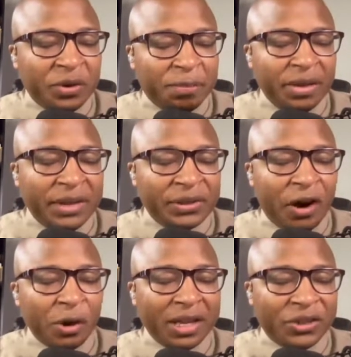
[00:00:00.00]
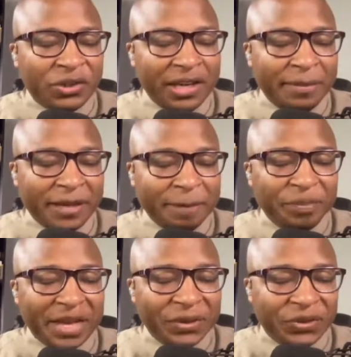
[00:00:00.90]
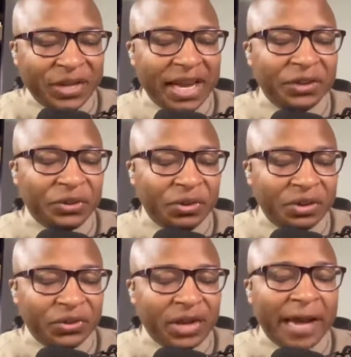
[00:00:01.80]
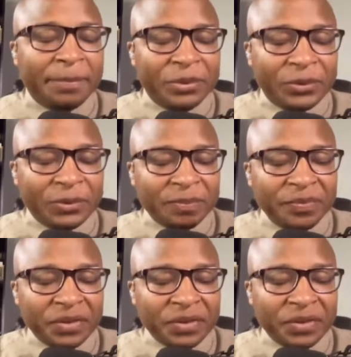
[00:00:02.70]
to a place called Gethsemane and said to the disciples,